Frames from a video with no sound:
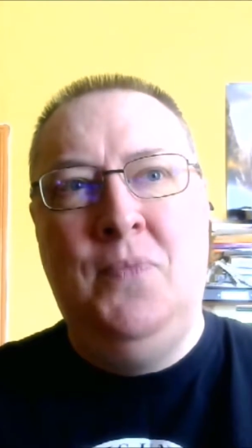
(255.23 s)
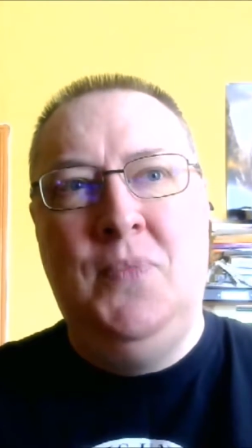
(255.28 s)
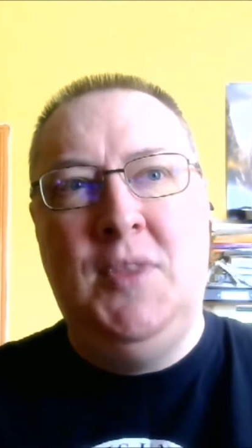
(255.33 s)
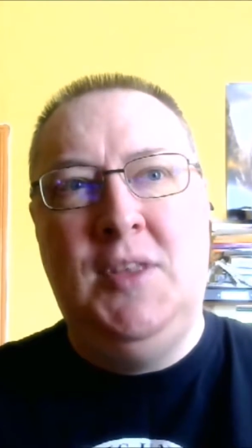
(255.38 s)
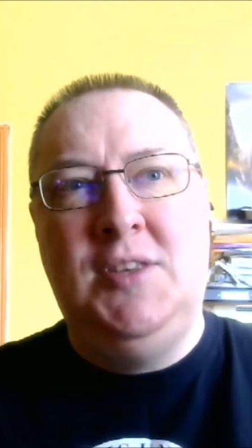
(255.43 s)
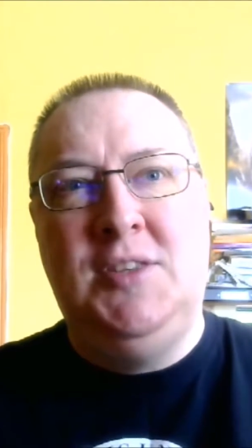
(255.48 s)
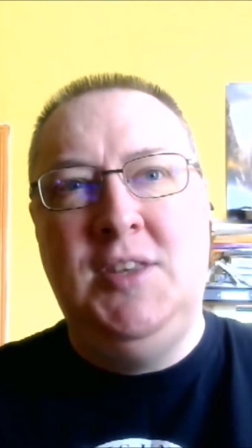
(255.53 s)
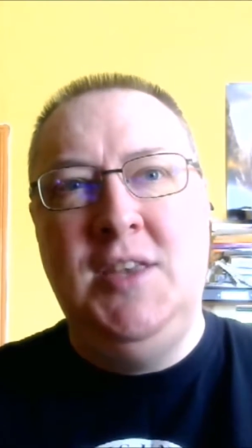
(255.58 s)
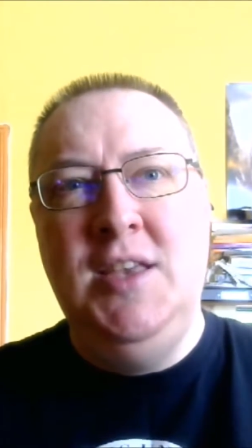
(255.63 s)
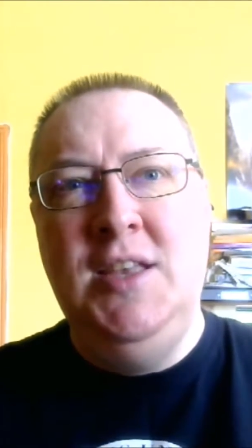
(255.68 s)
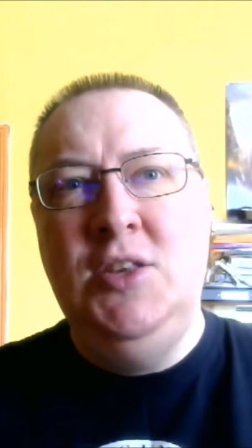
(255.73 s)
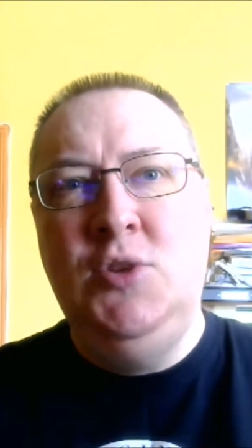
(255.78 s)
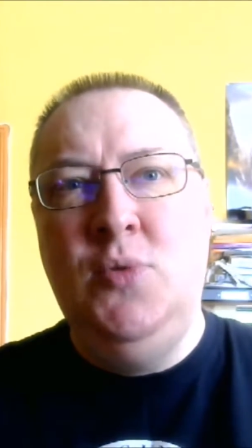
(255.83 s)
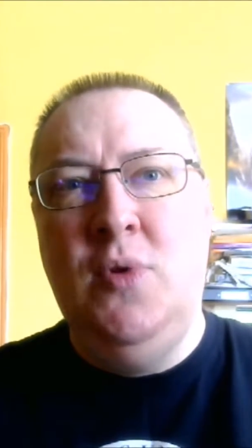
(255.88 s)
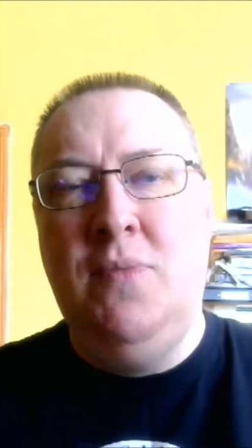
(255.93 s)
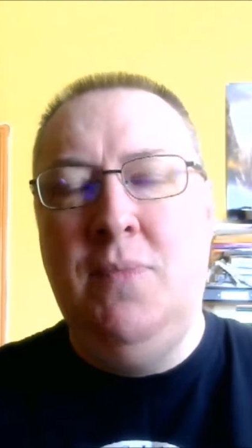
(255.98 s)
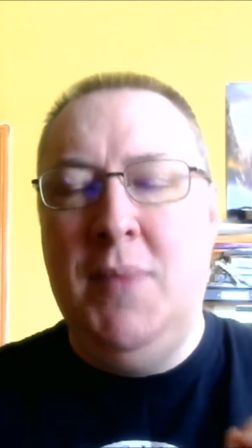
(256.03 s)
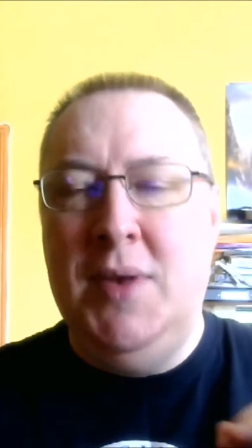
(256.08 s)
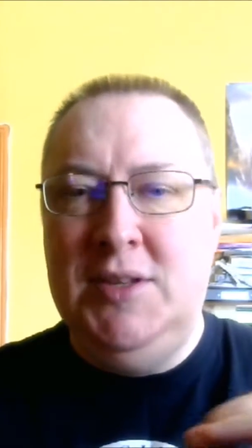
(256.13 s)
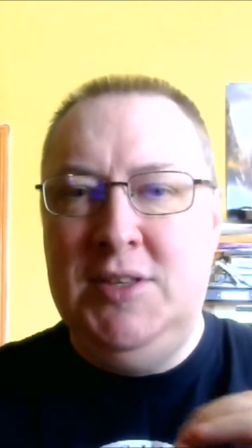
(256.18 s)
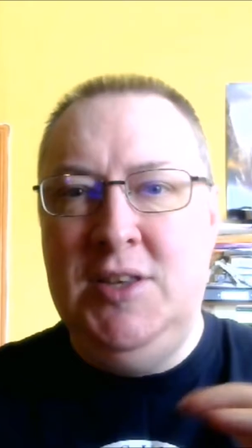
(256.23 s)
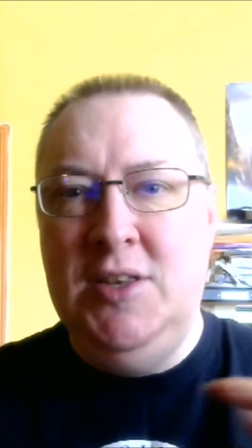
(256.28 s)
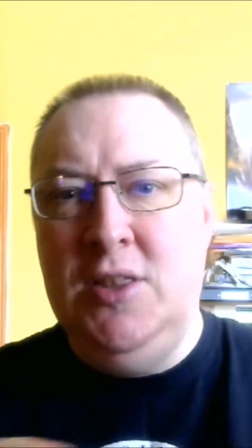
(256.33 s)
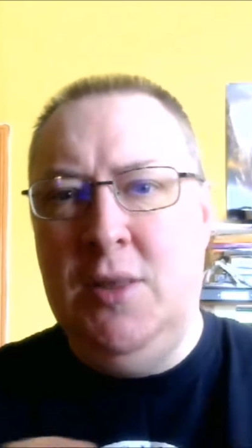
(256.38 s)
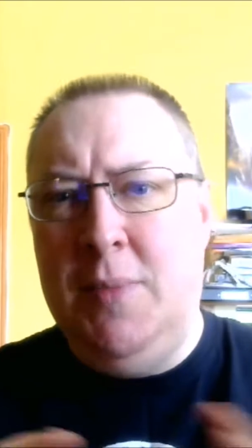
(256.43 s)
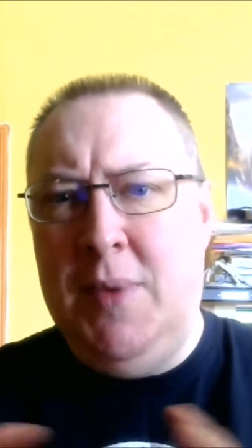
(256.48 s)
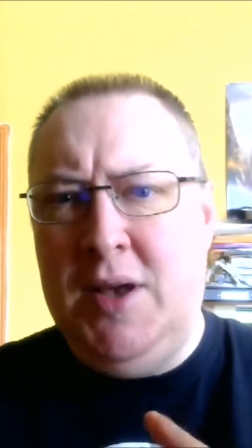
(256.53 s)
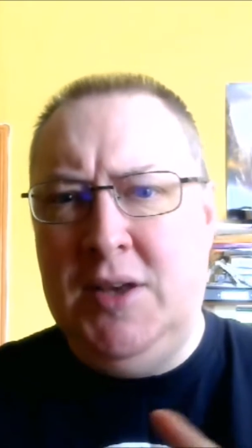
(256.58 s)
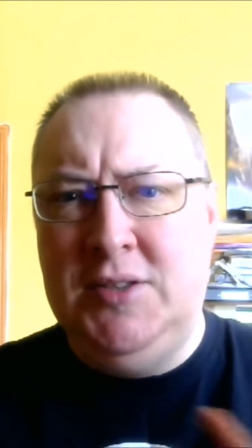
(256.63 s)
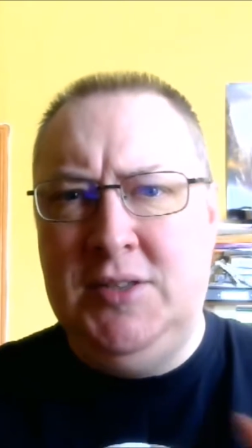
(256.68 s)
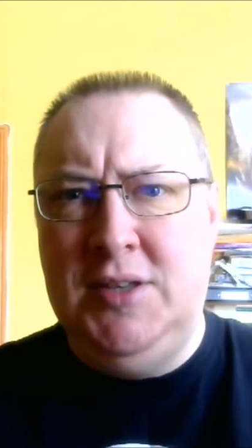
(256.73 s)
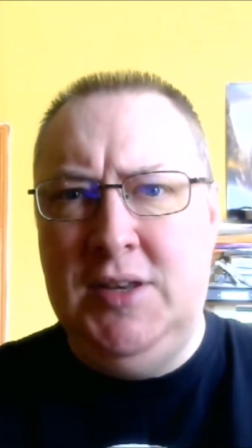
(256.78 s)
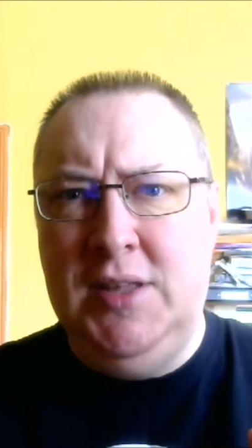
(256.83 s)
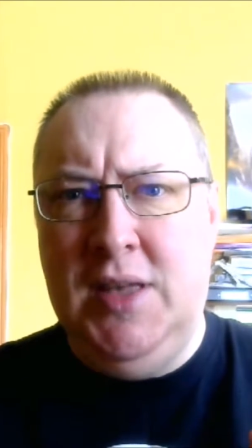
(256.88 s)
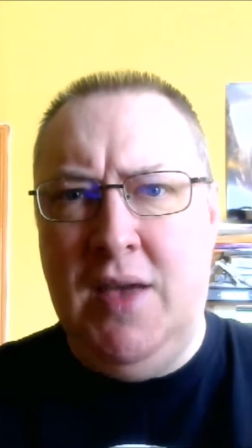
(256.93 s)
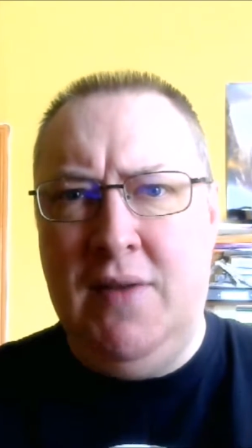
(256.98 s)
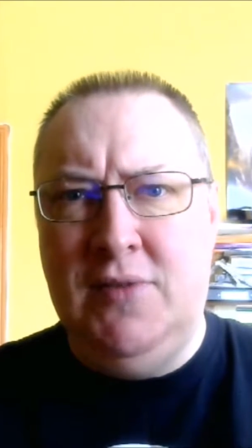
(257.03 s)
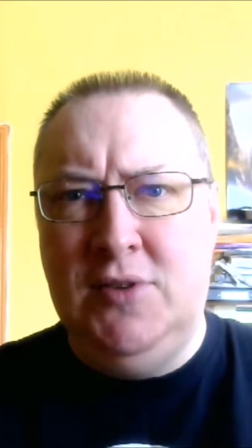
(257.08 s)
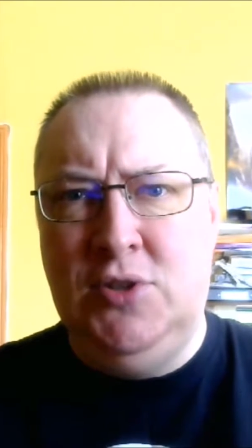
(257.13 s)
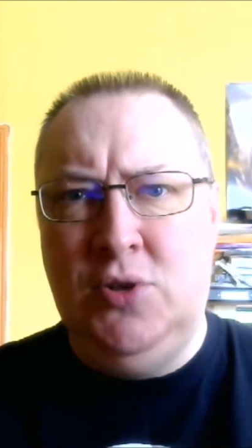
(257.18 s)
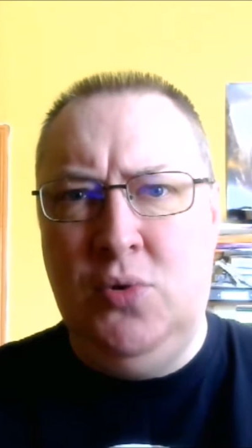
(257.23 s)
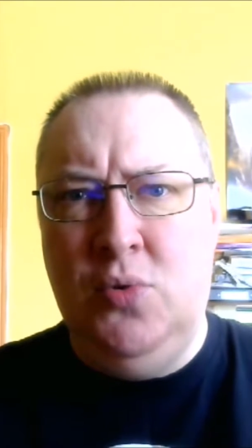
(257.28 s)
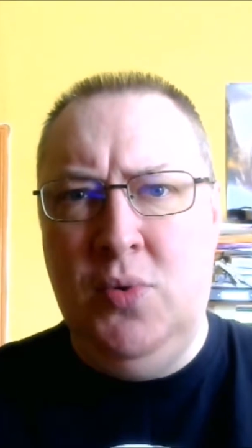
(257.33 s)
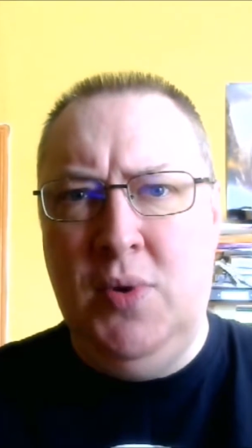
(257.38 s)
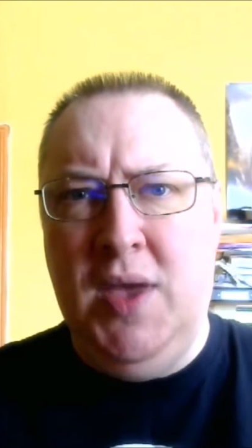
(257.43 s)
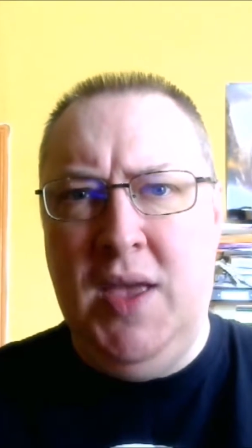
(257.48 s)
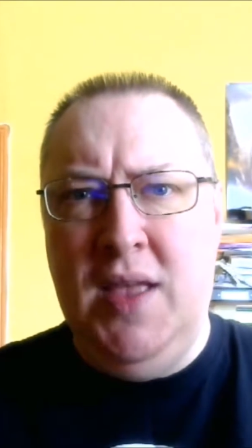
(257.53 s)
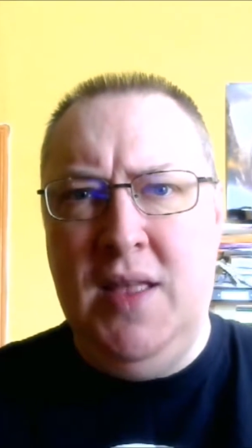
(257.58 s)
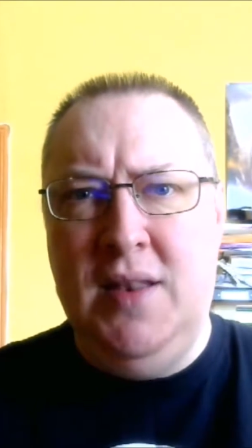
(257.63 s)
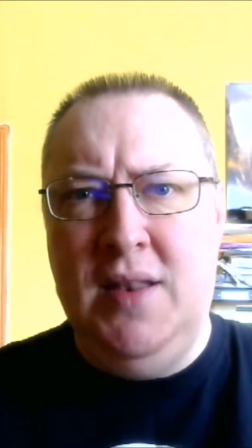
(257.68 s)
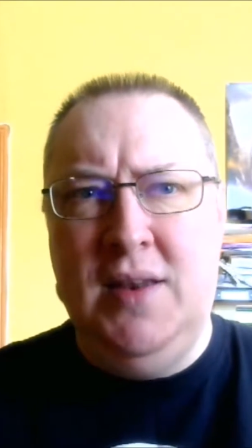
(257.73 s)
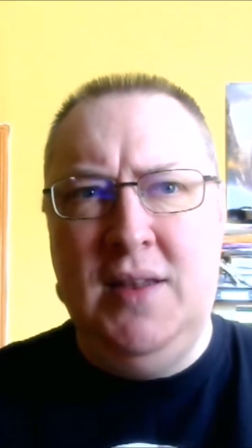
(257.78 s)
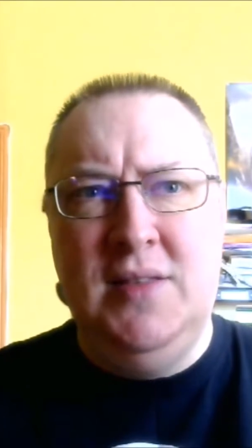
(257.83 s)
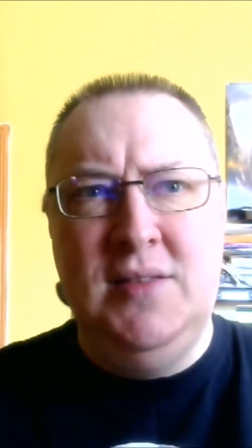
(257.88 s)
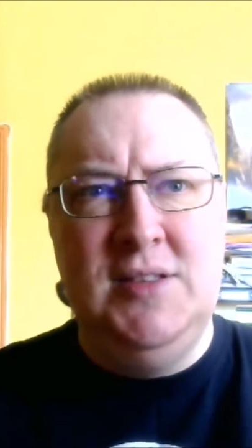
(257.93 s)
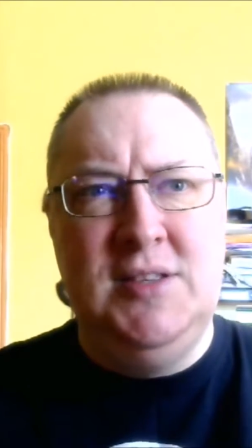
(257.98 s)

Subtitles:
the scenes with Missy and the Master together talking,